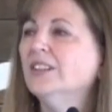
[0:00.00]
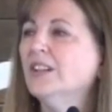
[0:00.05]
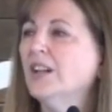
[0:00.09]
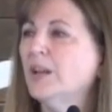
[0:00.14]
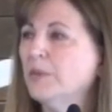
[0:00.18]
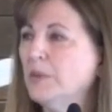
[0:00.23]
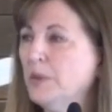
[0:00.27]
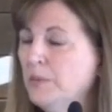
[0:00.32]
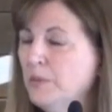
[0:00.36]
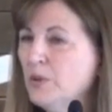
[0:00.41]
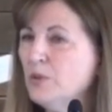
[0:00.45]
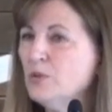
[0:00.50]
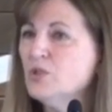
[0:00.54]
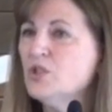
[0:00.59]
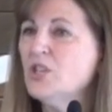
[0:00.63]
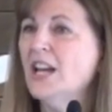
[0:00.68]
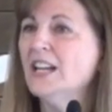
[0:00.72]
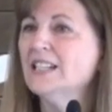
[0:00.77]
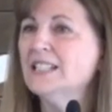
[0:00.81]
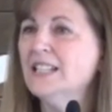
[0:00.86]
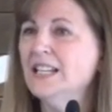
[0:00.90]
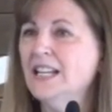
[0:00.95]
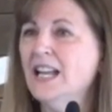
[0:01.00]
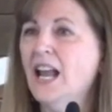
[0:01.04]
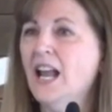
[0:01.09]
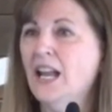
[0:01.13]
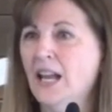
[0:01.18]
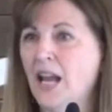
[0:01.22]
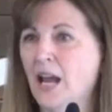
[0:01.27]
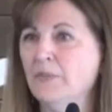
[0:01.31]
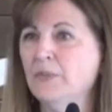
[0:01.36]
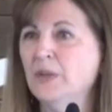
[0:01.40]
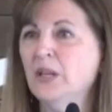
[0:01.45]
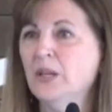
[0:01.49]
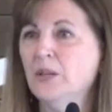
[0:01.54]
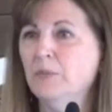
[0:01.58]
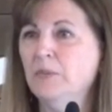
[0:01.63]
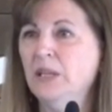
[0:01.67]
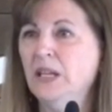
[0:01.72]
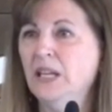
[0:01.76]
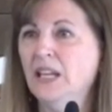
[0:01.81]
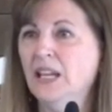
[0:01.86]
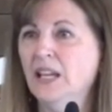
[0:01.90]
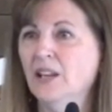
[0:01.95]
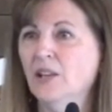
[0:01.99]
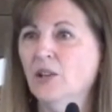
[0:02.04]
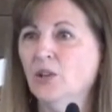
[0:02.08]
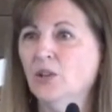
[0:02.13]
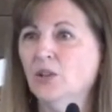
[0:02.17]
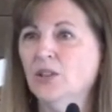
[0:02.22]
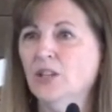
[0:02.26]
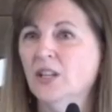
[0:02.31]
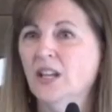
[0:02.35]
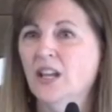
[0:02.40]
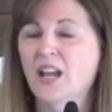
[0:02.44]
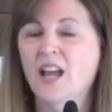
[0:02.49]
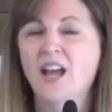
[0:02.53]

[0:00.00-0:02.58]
I'm going to be rejected, and I'm going to be killed.